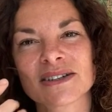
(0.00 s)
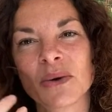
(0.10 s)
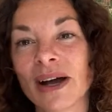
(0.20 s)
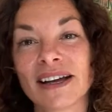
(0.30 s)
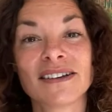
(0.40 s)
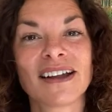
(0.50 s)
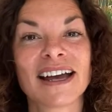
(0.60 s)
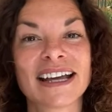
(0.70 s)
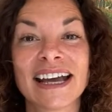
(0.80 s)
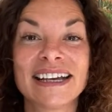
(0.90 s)
quite
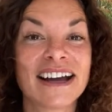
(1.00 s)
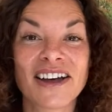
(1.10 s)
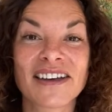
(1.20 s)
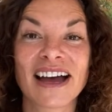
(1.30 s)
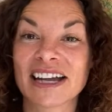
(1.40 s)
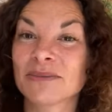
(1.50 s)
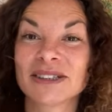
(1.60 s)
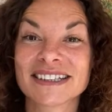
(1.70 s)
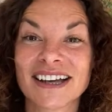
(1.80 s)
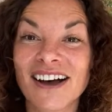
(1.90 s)
unlike any other
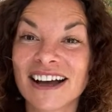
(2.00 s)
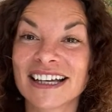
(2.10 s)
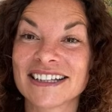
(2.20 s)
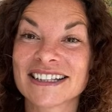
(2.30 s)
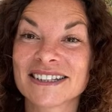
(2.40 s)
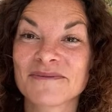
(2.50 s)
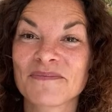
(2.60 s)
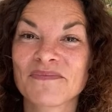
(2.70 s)
animal's eyes.